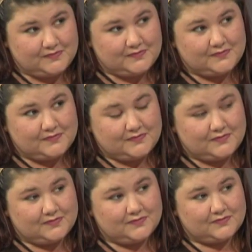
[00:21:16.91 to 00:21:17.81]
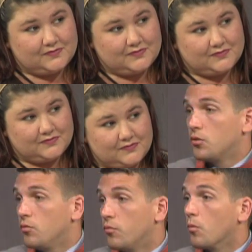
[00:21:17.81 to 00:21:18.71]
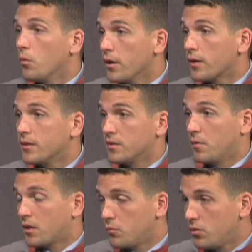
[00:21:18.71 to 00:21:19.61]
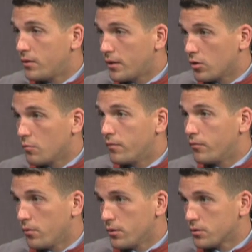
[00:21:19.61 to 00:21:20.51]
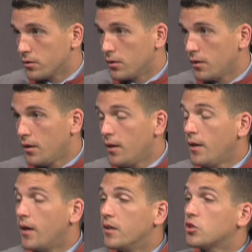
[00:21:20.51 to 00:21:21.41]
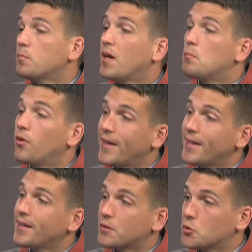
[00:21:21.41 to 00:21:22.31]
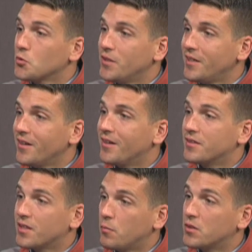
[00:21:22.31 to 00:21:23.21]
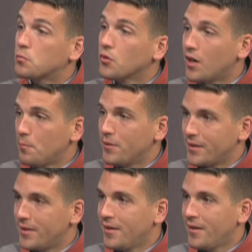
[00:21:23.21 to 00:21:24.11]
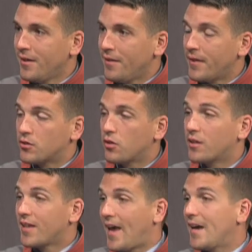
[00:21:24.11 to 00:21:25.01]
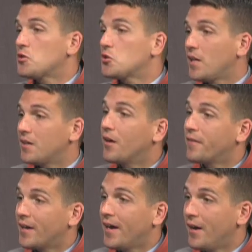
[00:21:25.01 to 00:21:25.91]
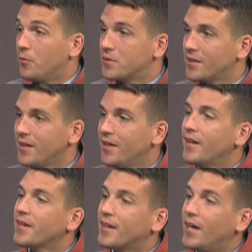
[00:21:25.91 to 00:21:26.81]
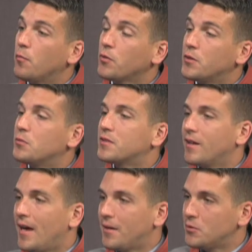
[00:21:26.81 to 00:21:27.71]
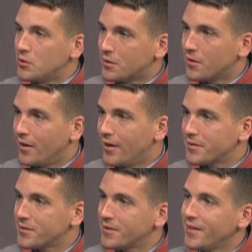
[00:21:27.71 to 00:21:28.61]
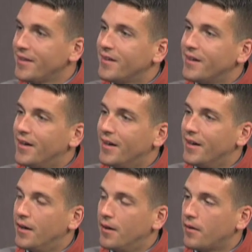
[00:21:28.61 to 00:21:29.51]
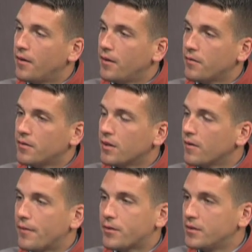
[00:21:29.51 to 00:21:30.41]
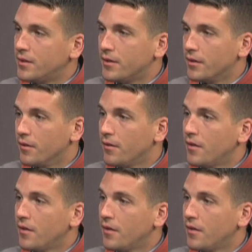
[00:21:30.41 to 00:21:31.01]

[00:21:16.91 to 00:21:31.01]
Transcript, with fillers: And one of the thing, things I do for work is I'm a community and urban forester. And just by planting a tree on someone's property that's going to cast shade on their house can help reduce their energy costs uh, year after year.